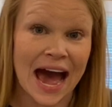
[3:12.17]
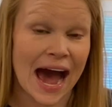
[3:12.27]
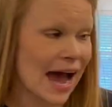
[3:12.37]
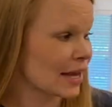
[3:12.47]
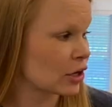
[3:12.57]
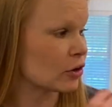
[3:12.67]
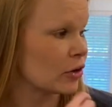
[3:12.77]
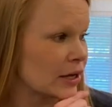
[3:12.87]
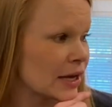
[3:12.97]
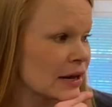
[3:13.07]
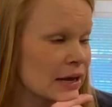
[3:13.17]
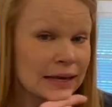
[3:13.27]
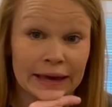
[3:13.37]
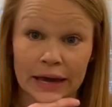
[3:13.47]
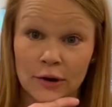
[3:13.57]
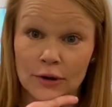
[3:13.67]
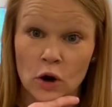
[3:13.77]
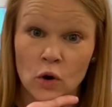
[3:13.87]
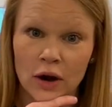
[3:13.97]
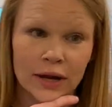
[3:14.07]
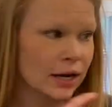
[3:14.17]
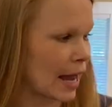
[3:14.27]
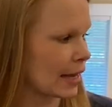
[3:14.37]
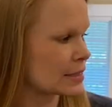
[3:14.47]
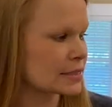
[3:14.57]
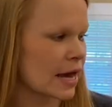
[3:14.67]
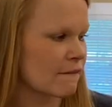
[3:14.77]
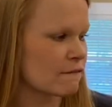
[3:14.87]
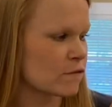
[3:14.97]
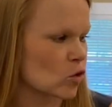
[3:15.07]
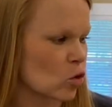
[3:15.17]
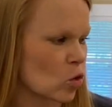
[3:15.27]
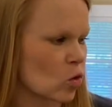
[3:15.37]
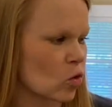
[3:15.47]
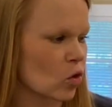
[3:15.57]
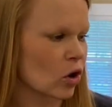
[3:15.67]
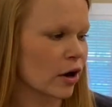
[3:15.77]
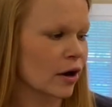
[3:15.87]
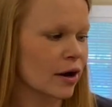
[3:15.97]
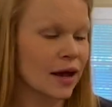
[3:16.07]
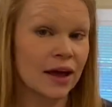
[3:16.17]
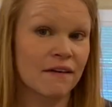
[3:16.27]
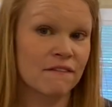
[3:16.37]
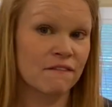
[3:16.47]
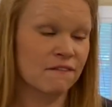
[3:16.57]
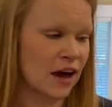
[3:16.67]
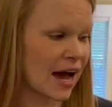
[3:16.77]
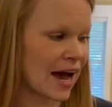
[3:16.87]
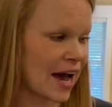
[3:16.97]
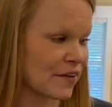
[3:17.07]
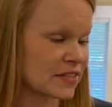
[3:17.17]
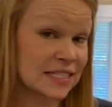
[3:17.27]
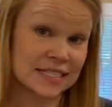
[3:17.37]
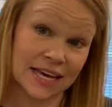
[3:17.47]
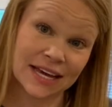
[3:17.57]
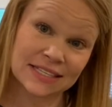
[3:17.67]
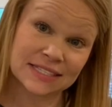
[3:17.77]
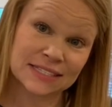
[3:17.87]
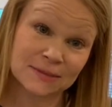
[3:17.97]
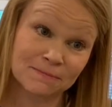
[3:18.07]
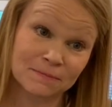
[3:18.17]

I could count on. I could say 4, 5, 6.